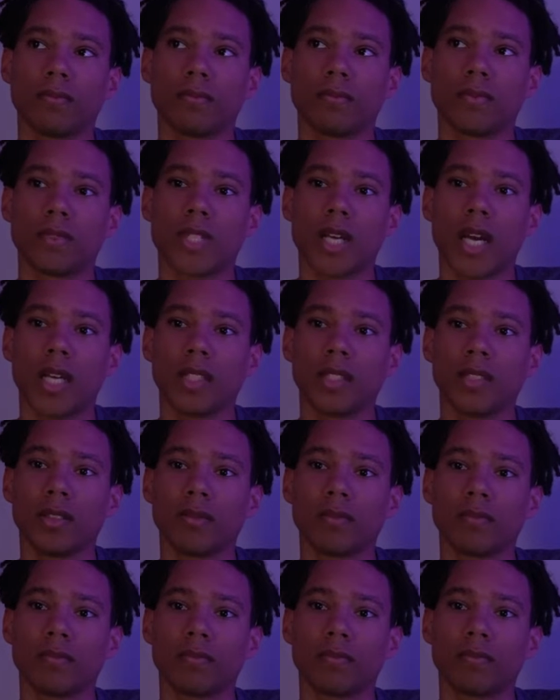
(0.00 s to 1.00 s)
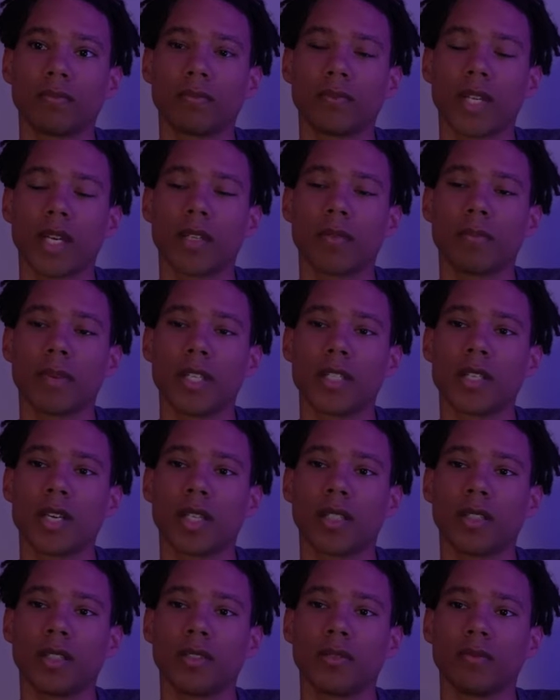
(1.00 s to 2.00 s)
talent, like my
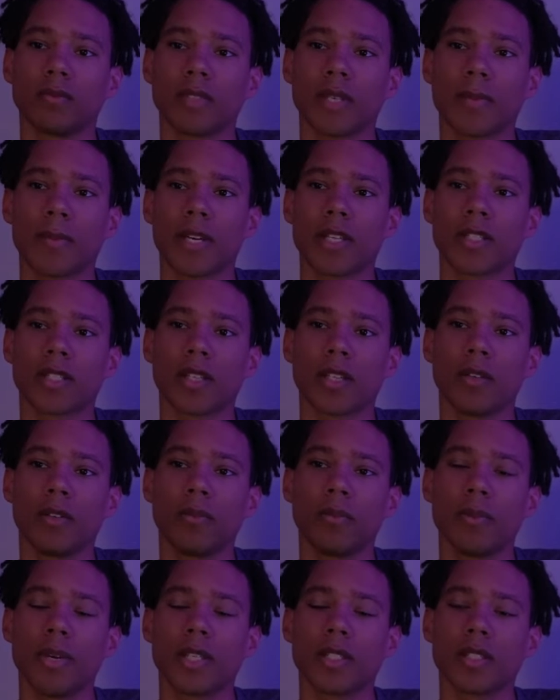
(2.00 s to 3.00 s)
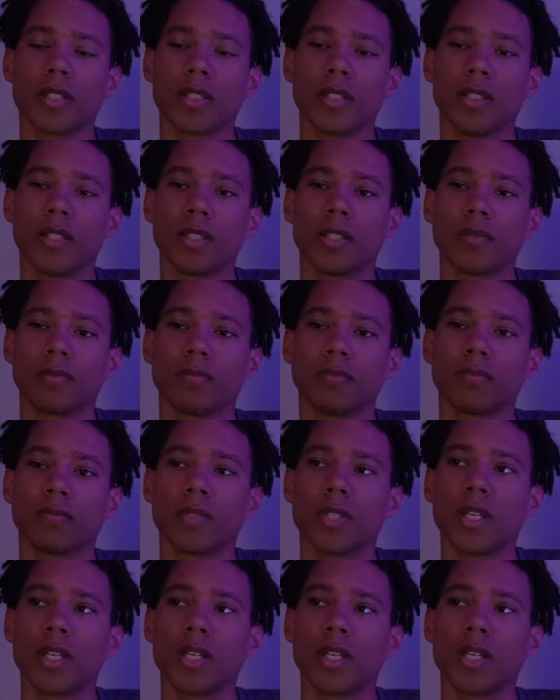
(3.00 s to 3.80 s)
talent and my skill, basically, and